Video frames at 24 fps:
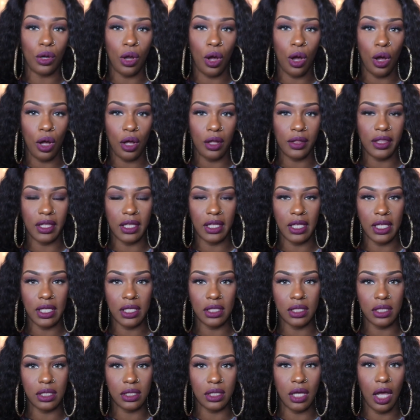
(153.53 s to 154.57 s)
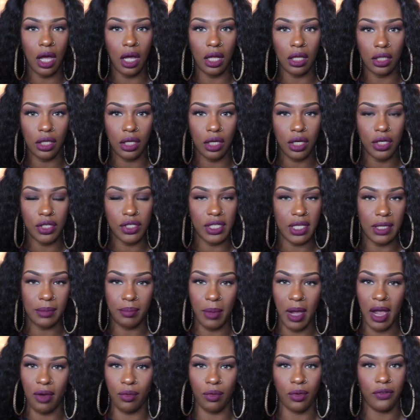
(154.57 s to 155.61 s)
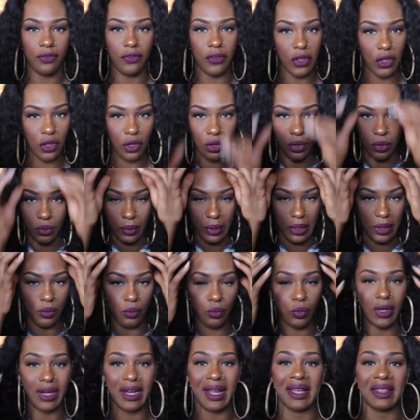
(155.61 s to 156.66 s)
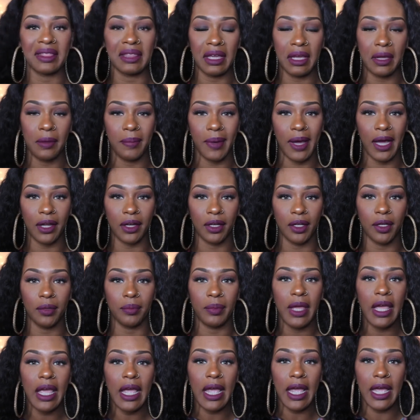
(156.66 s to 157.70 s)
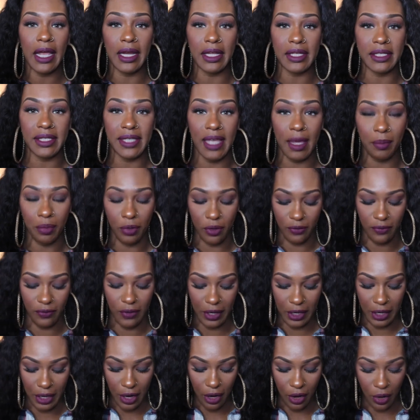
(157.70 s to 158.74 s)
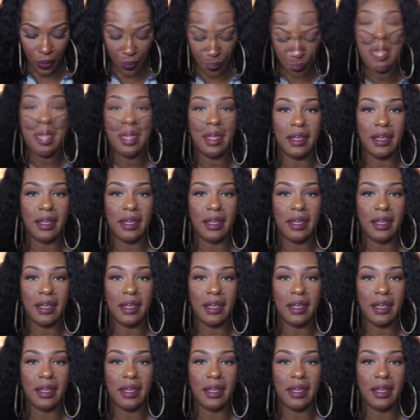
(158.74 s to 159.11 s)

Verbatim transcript: all these colors and my review and what I think about them in a separate video.